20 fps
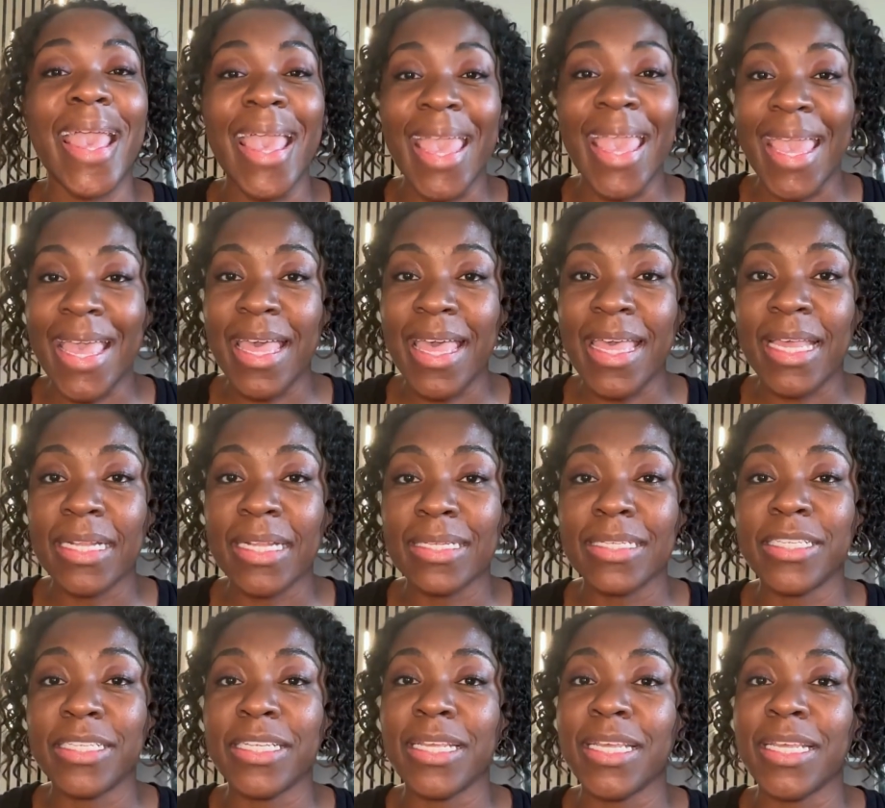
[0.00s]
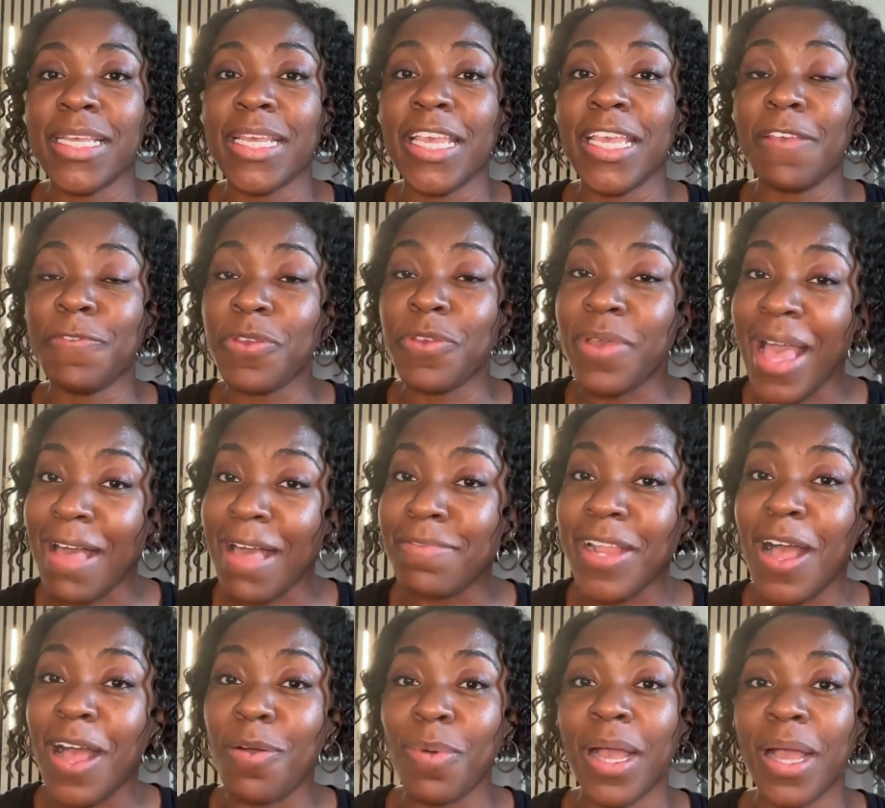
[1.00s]
And if you have
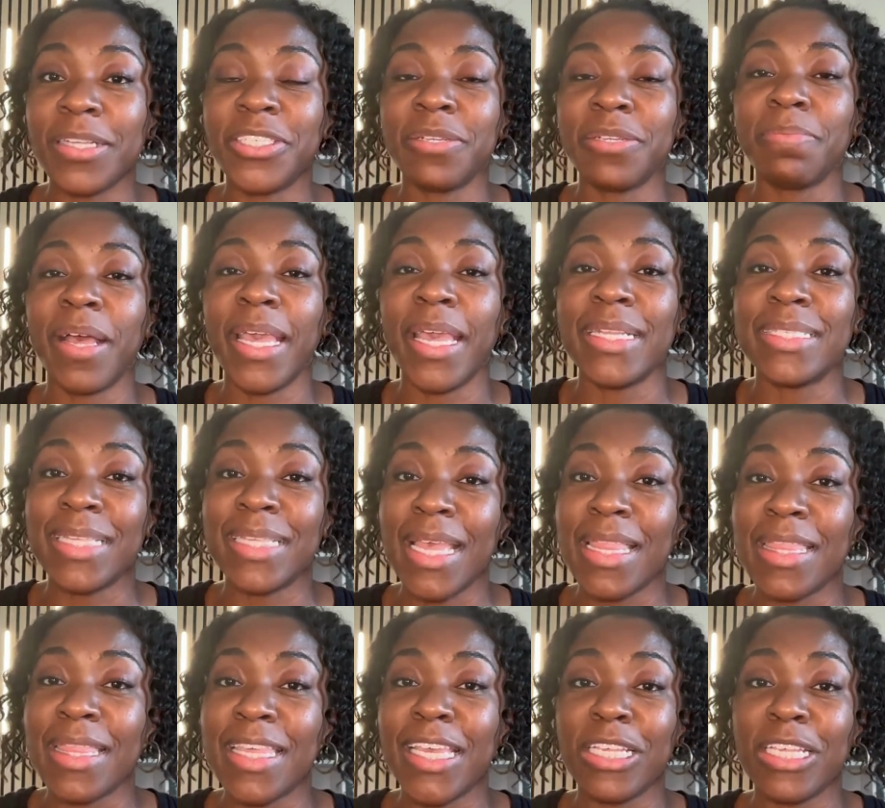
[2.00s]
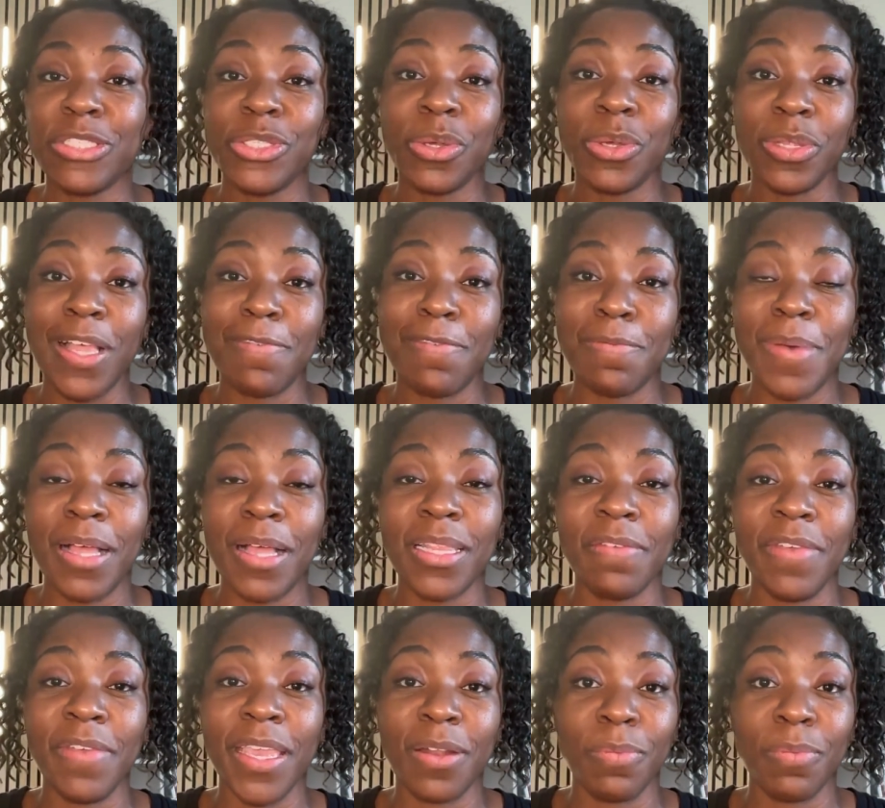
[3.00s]
not watched my 10 things you'll love about
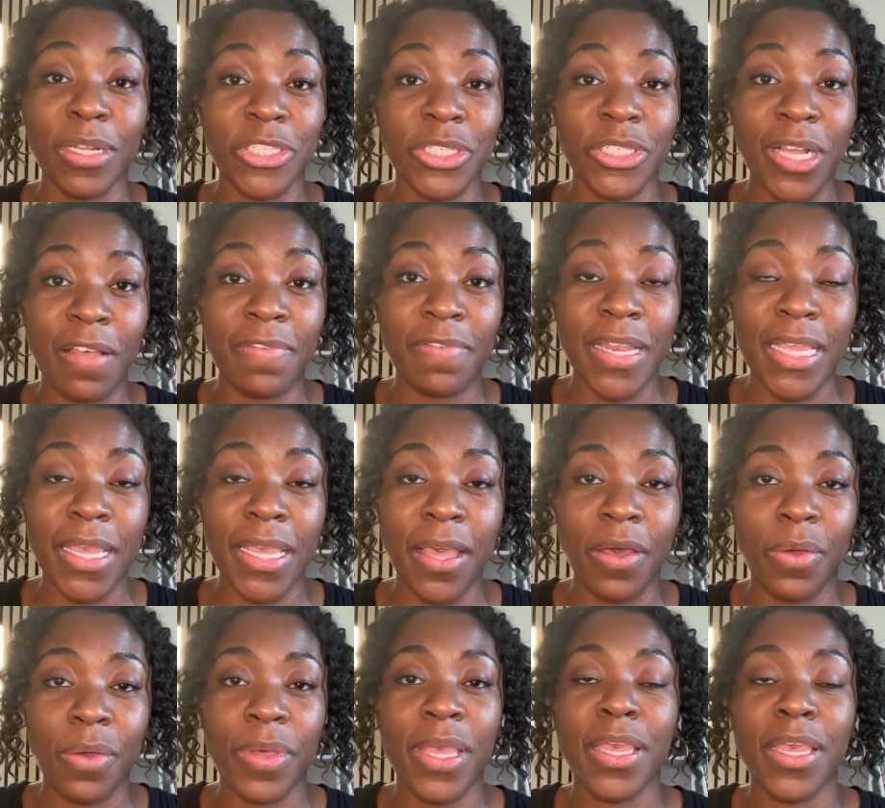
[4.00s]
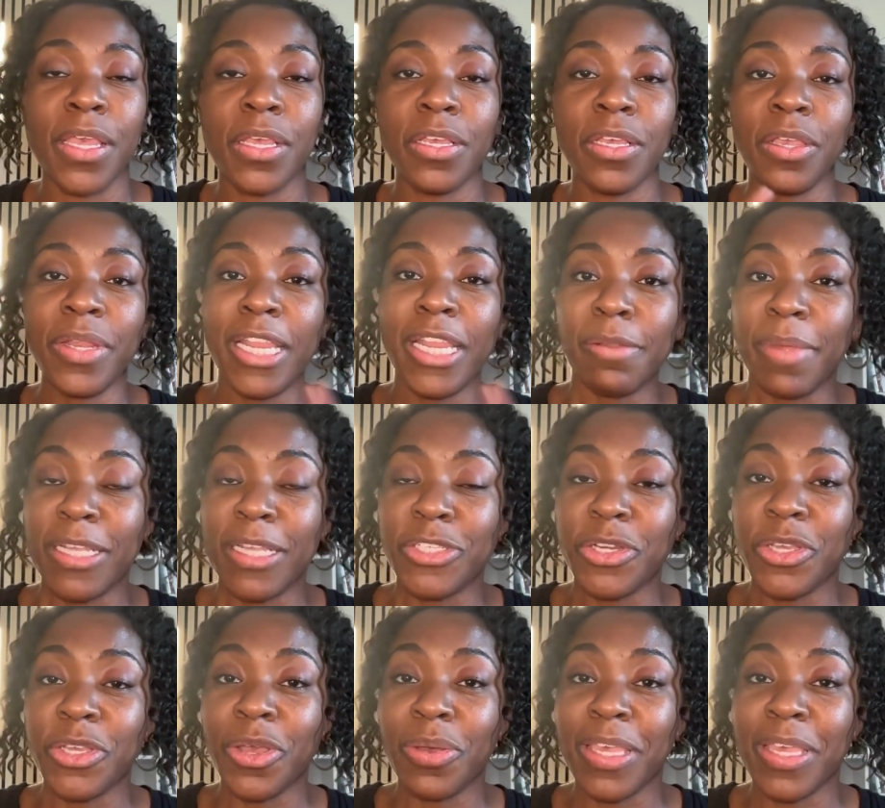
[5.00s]
living in Wichita video, you need to make
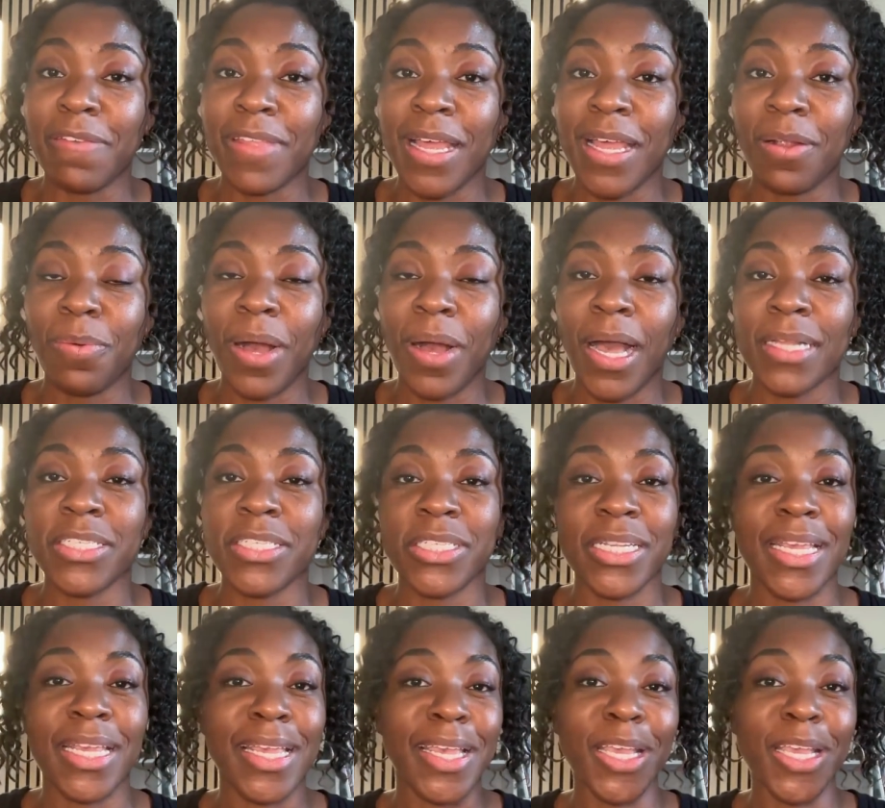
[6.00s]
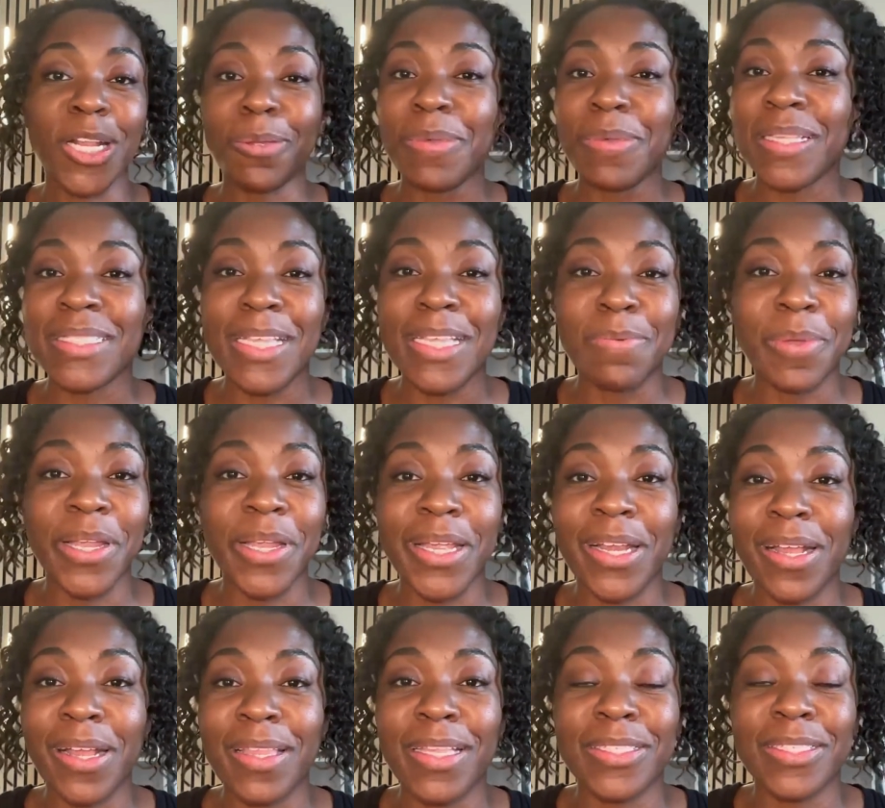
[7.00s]
sure you go give that a watch. It'll be somewhere
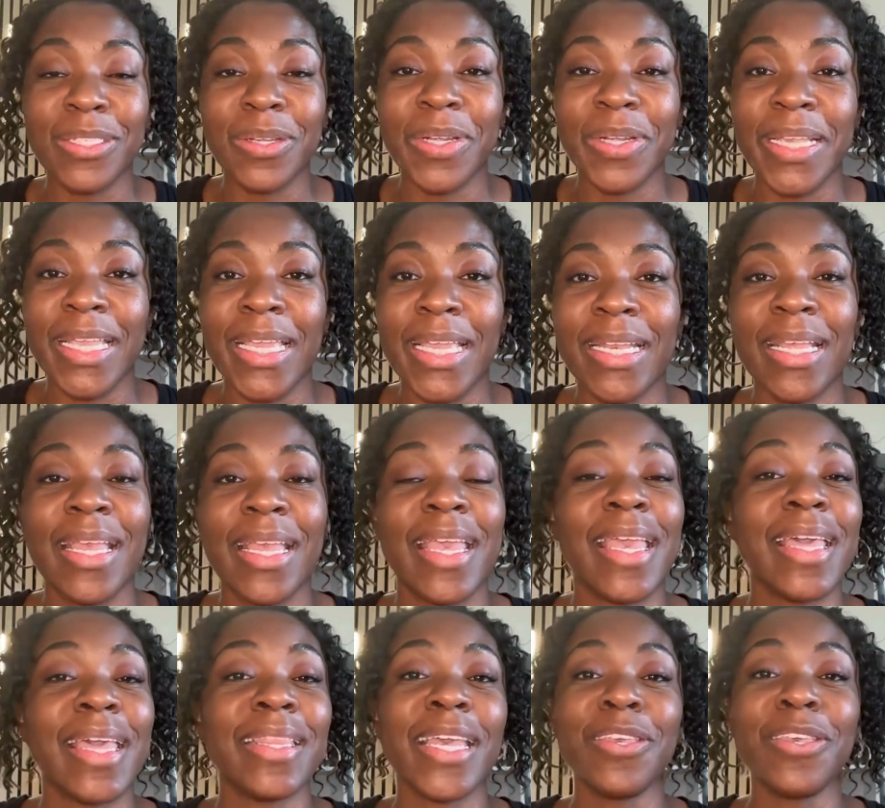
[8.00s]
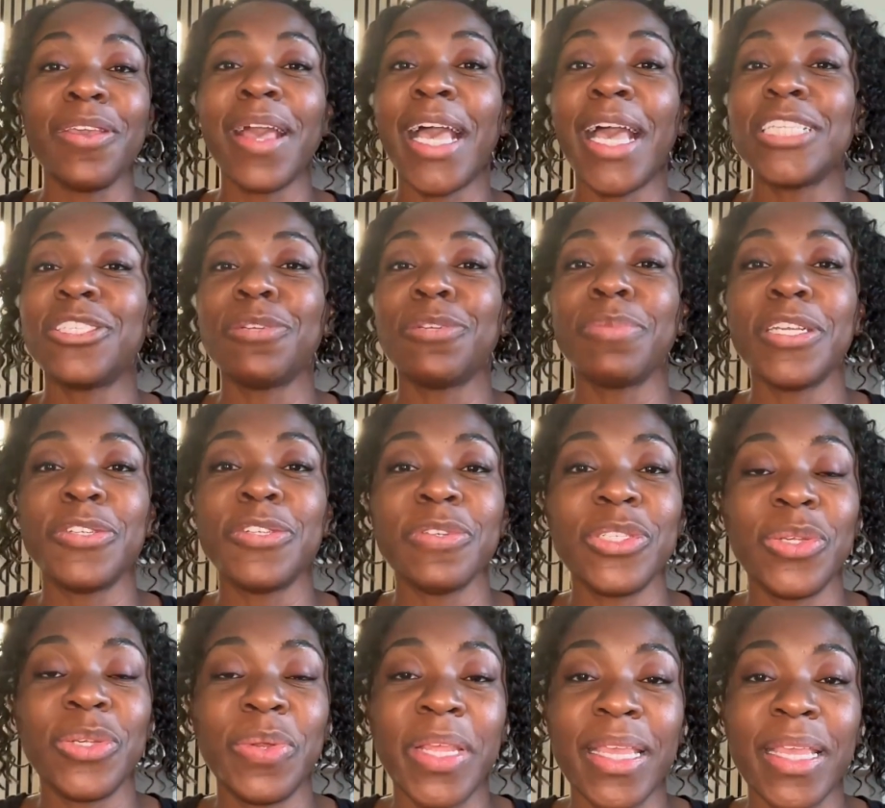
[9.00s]
here on the screen. Thank you guys so much for
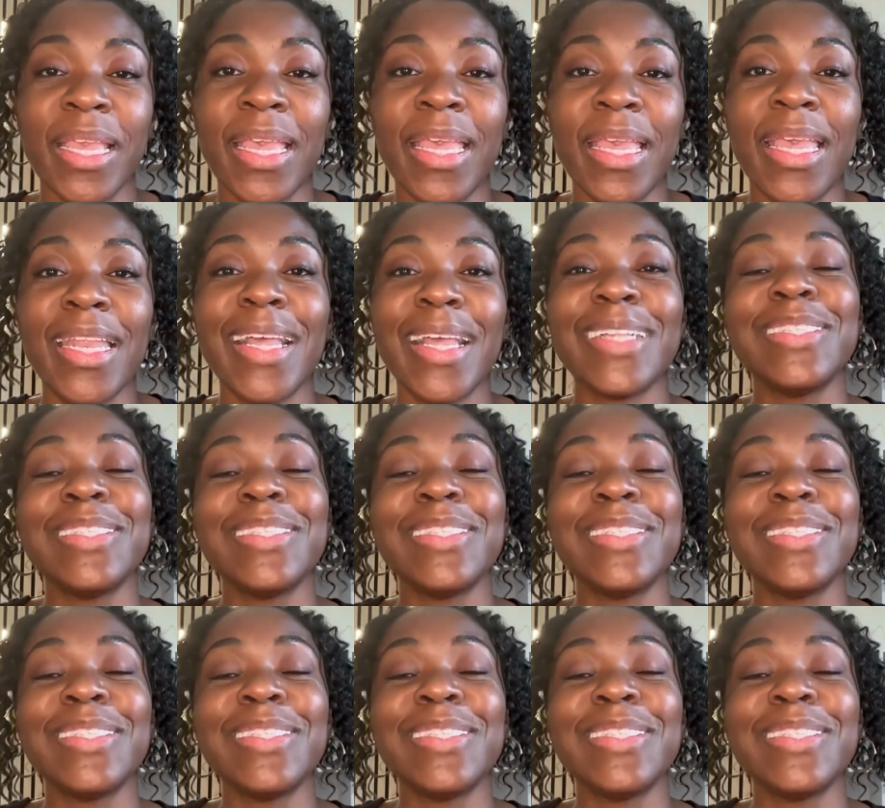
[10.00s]
tuning in.